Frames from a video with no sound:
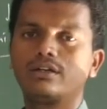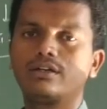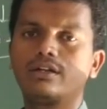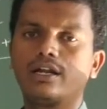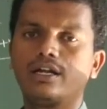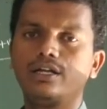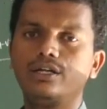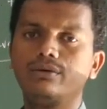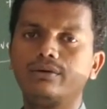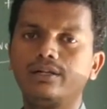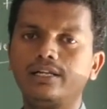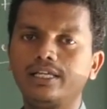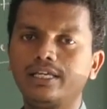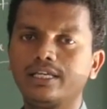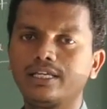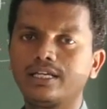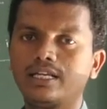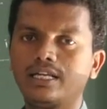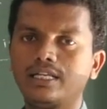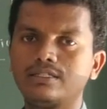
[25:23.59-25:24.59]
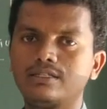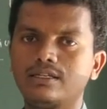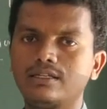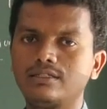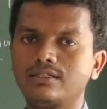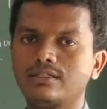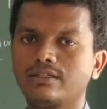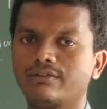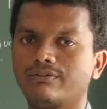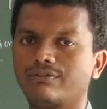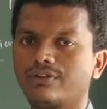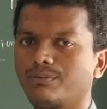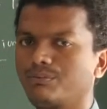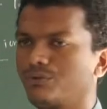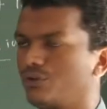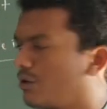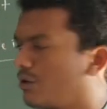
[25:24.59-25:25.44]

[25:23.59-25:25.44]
gradually increases from